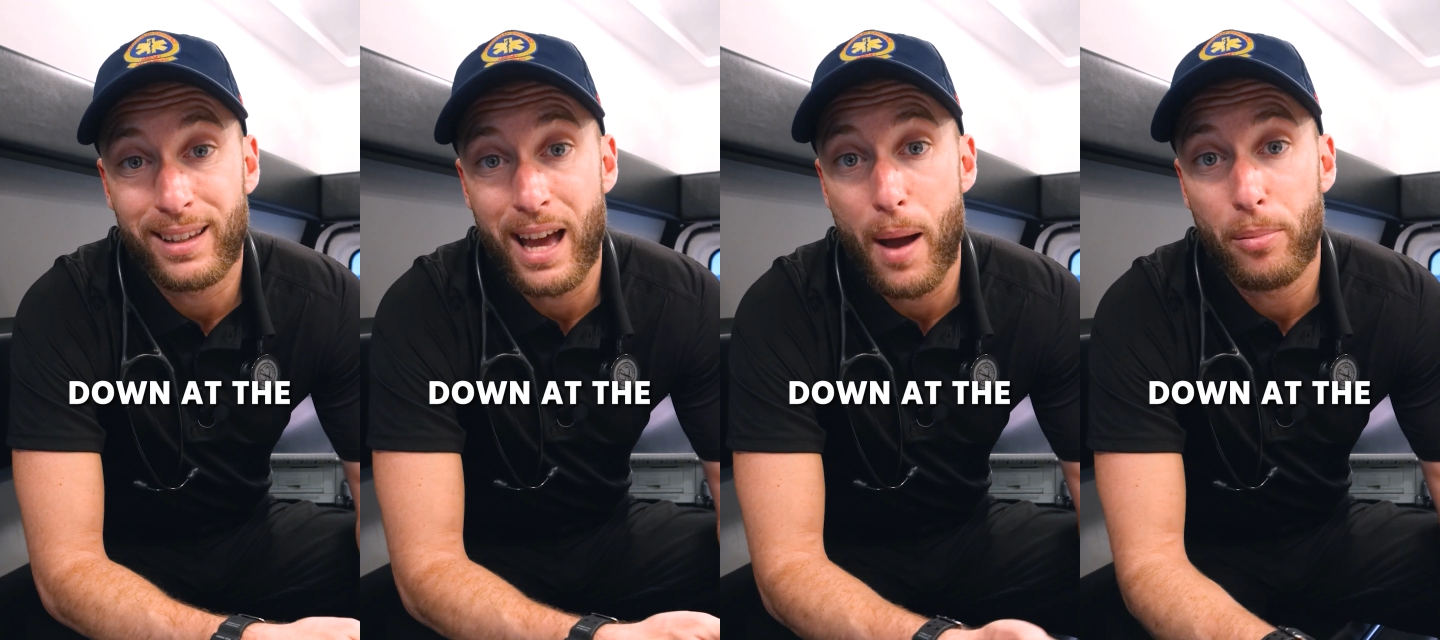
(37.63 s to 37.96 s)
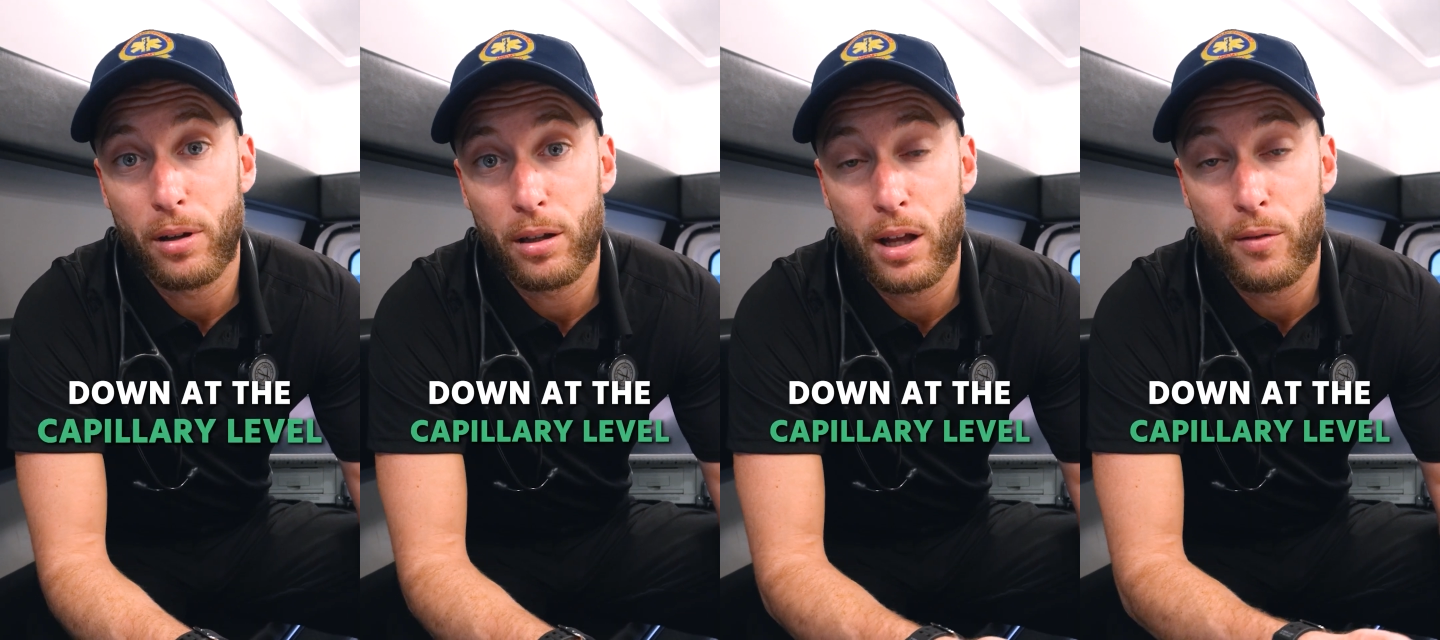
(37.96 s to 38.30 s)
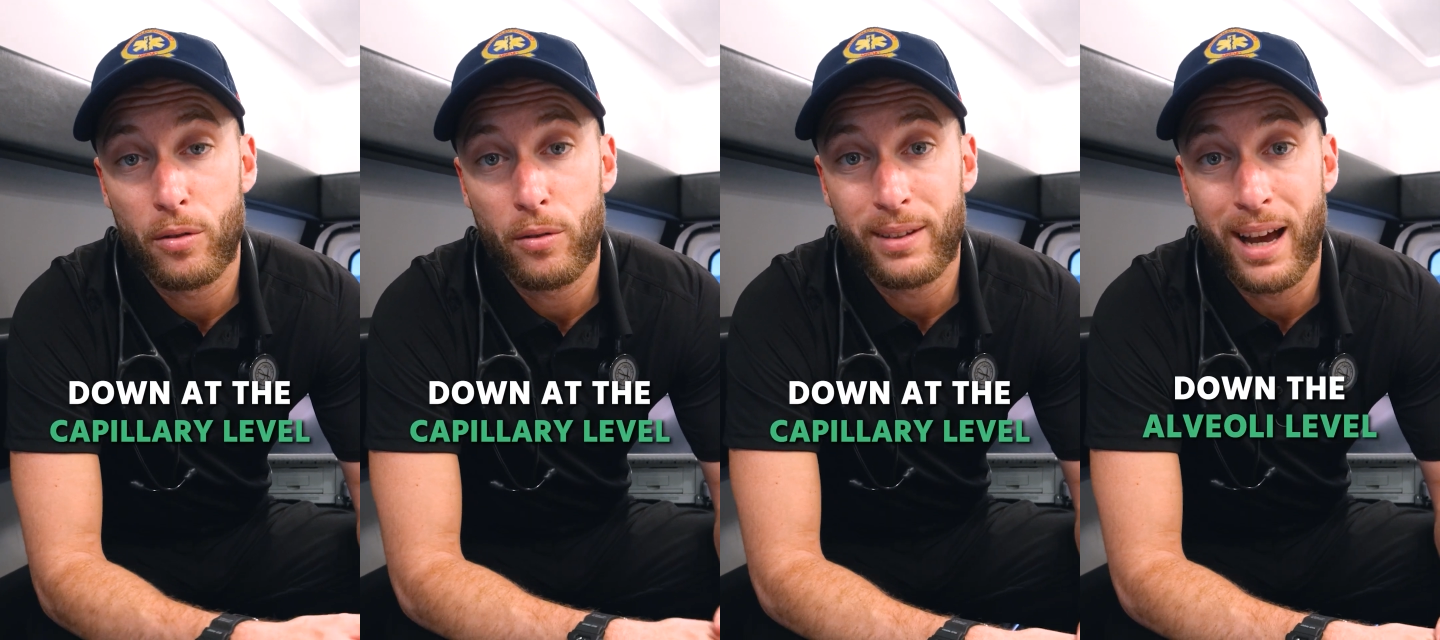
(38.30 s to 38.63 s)
the capillary
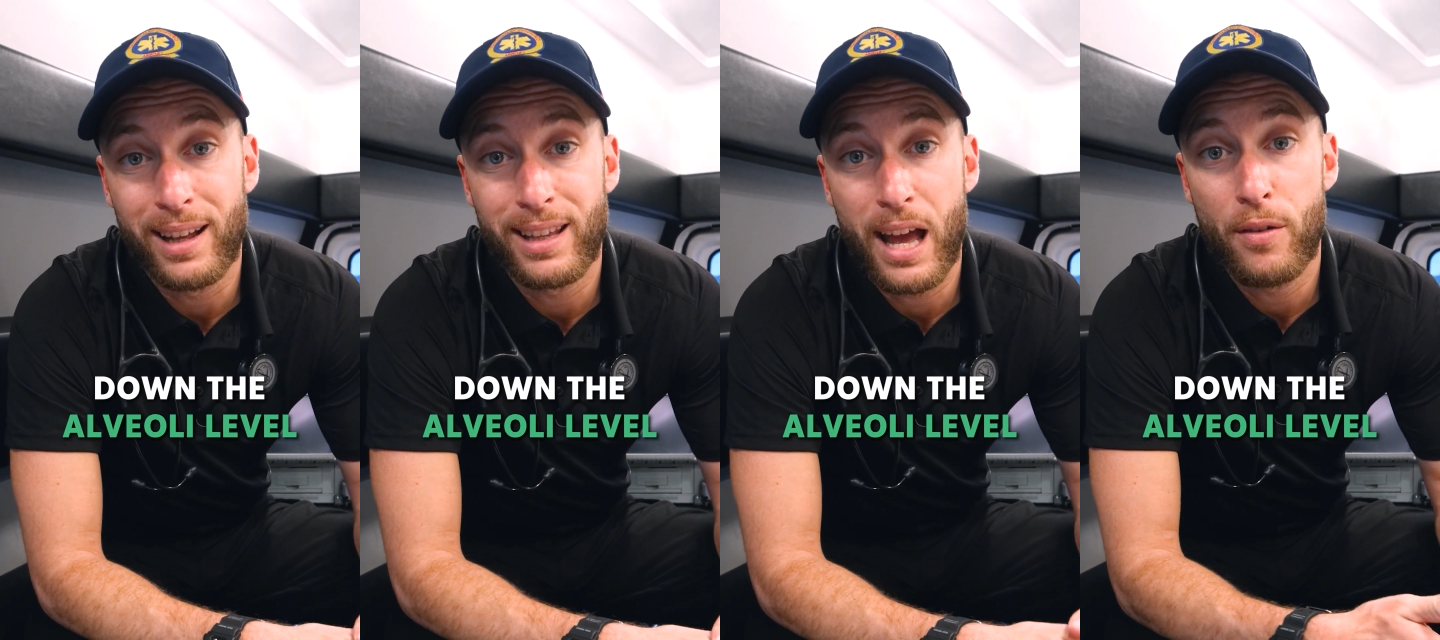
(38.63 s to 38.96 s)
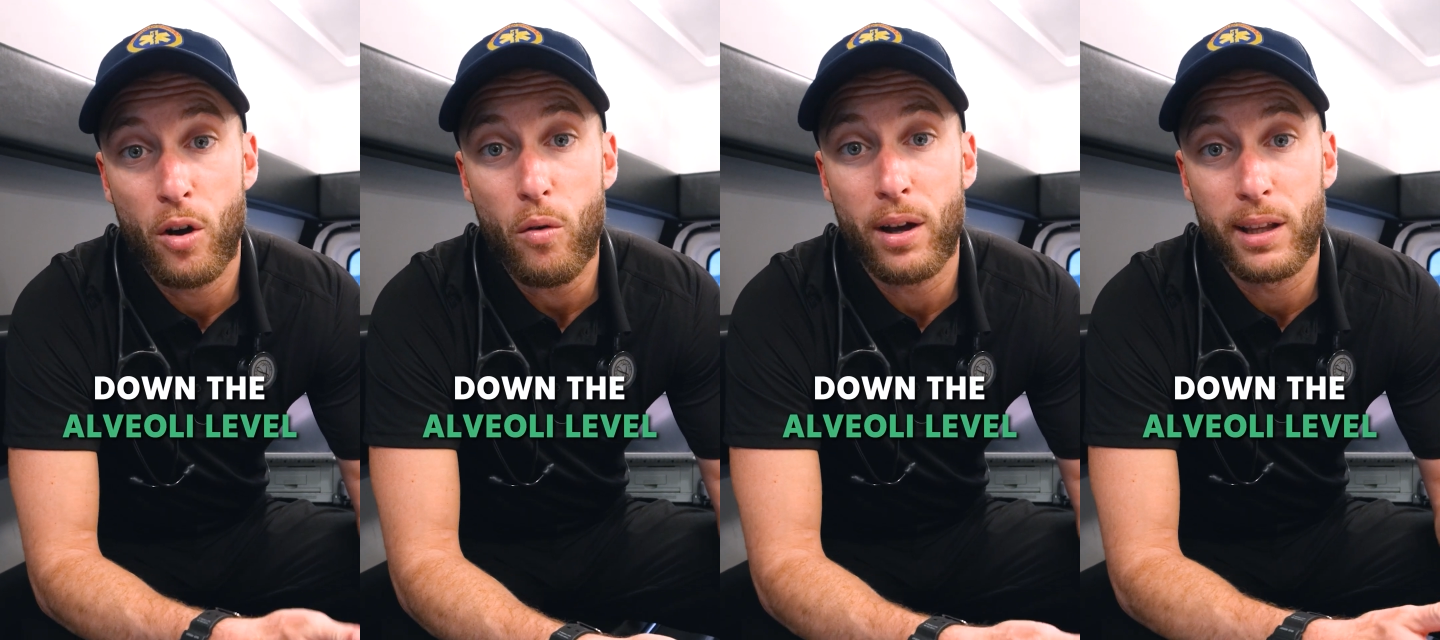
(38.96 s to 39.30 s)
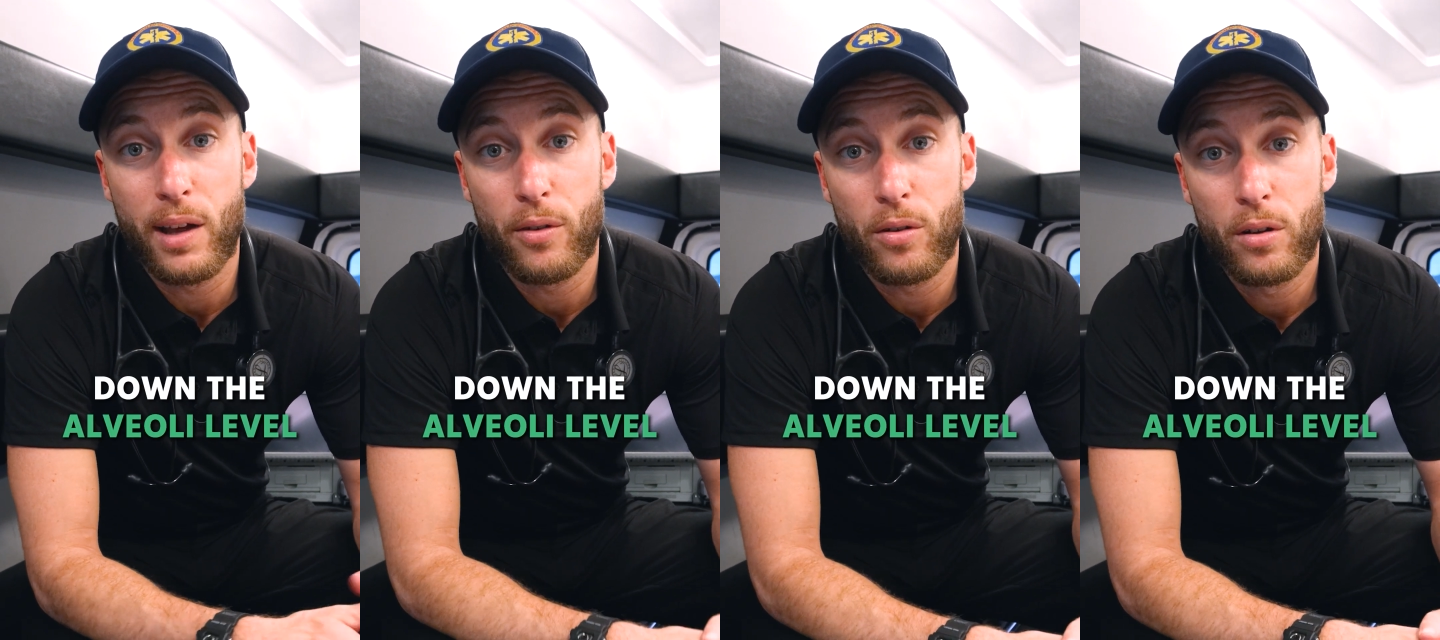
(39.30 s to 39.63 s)
level, down the
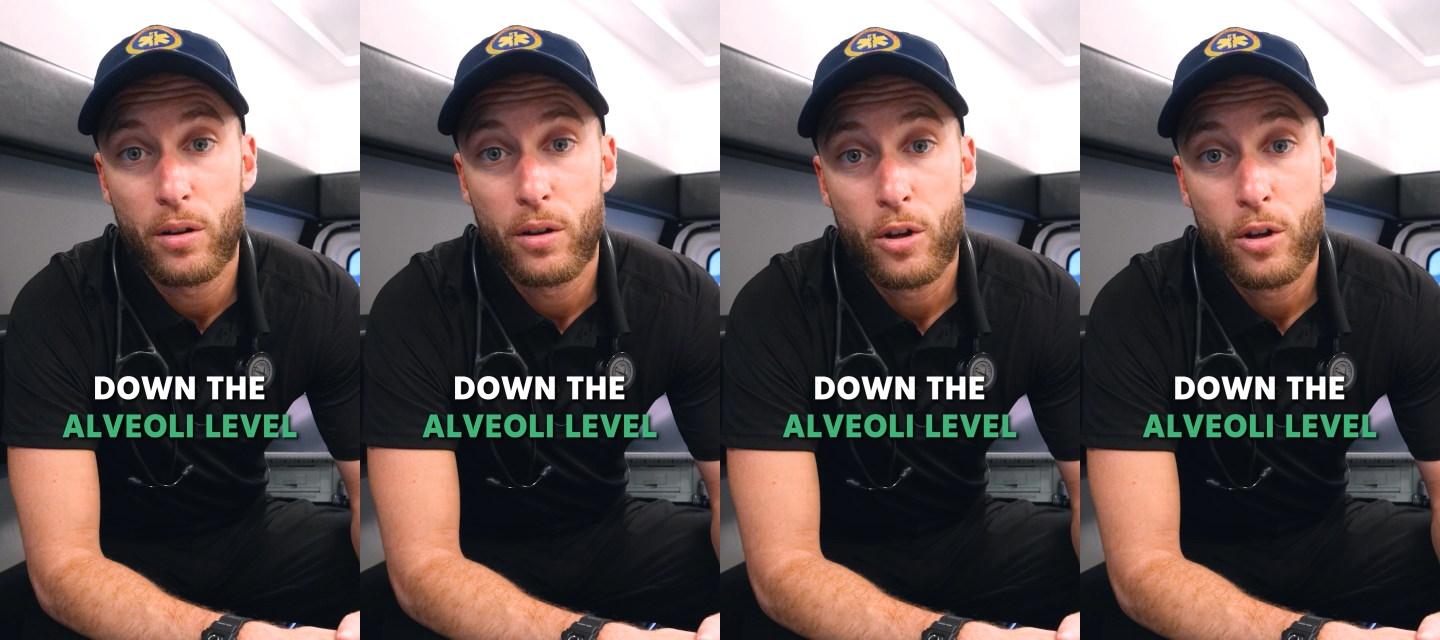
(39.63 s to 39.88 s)
alveoli level.